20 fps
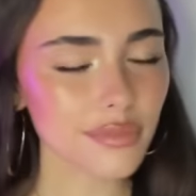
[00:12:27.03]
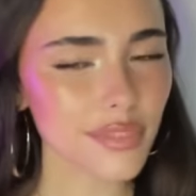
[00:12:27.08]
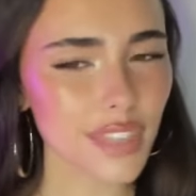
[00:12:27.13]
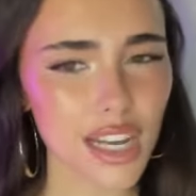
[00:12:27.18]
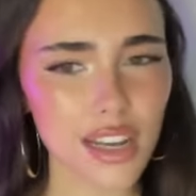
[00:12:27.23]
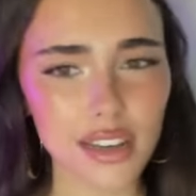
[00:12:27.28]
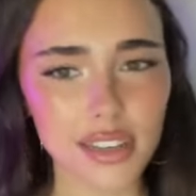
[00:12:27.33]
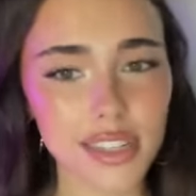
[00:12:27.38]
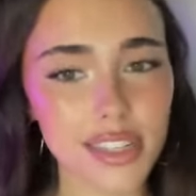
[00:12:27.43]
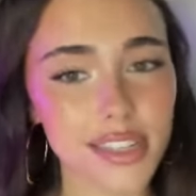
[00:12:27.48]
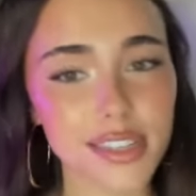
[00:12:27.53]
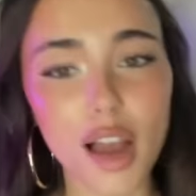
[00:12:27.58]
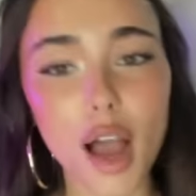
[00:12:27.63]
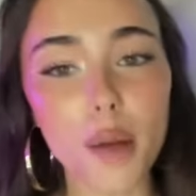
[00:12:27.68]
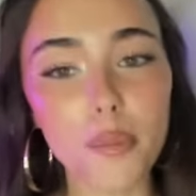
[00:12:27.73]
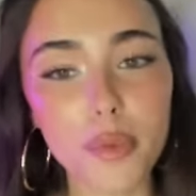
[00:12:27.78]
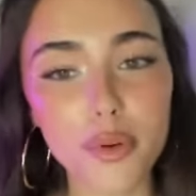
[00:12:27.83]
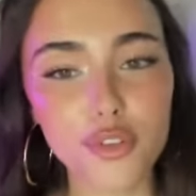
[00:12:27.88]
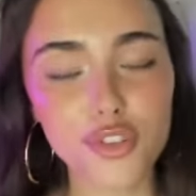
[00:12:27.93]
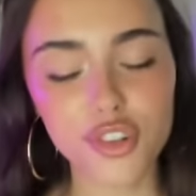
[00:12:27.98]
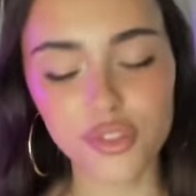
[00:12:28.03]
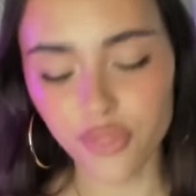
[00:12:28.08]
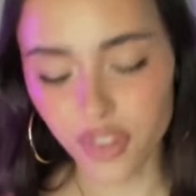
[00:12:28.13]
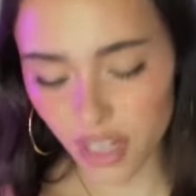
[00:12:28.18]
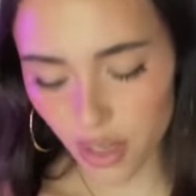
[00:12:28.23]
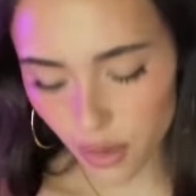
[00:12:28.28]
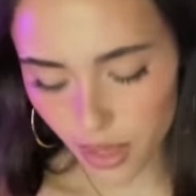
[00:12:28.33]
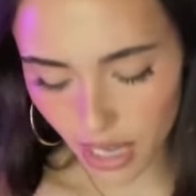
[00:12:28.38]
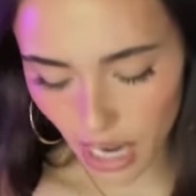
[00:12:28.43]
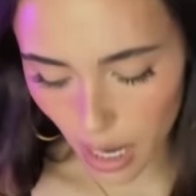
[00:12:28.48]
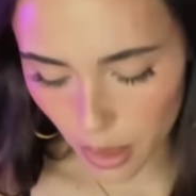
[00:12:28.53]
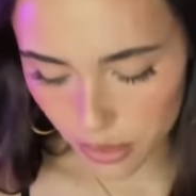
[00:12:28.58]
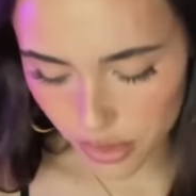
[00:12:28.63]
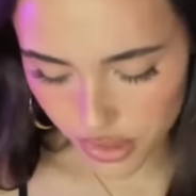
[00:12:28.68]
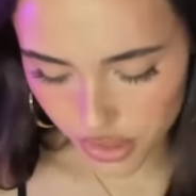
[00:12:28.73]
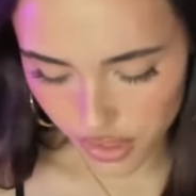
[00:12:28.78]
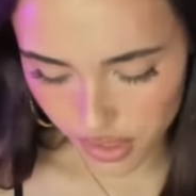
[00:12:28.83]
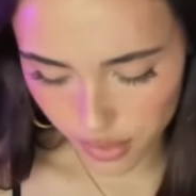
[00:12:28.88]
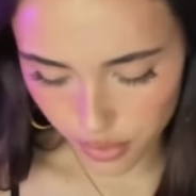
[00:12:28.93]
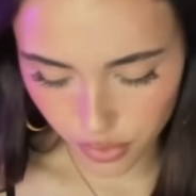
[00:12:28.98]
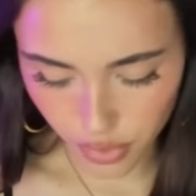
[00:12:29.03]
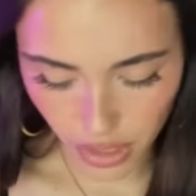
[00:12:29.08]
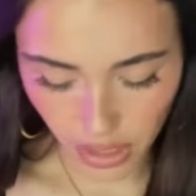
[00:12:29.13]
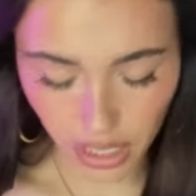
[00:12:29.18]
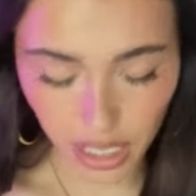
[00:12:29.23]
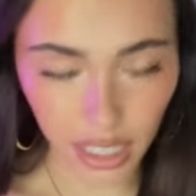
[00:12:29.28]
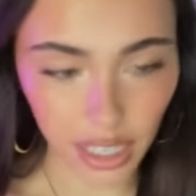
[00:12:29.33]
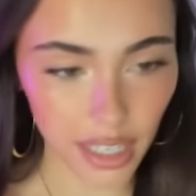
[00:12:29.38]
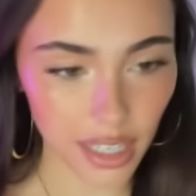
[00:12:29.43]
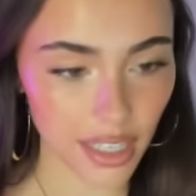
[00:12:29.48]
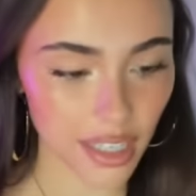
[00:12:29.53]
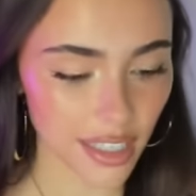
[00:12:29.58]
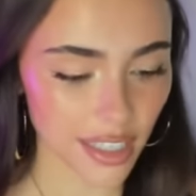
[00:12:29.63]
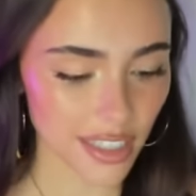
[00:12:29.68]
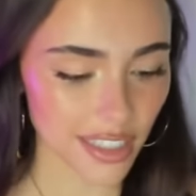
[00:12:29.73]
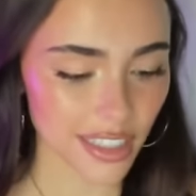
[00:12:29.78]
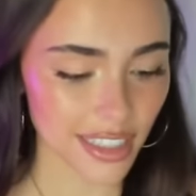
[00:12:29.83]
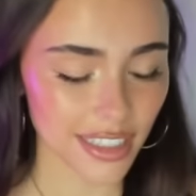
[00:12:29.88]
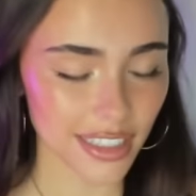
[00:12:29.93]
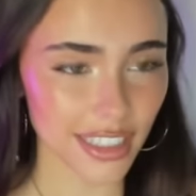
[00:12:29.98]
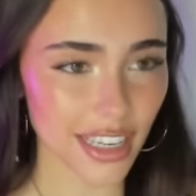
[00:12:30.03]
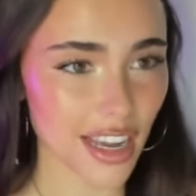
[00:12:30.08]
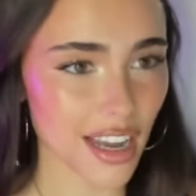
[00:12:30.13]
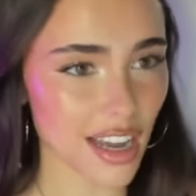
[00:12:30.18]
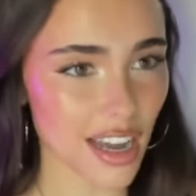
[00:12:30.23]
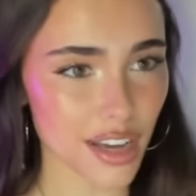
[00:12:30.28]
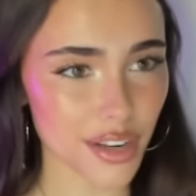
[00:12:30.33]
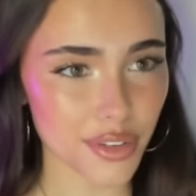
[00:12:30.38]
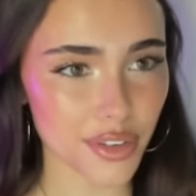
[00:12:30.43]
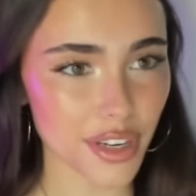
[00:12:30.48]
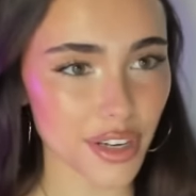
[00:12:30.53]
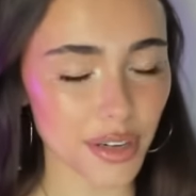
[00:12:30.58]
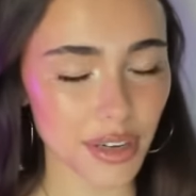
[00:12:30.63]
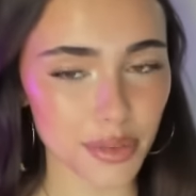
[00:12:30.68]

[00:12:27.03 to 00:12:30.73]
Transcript: a stop motion video. Like I was just really yeah, I don't know.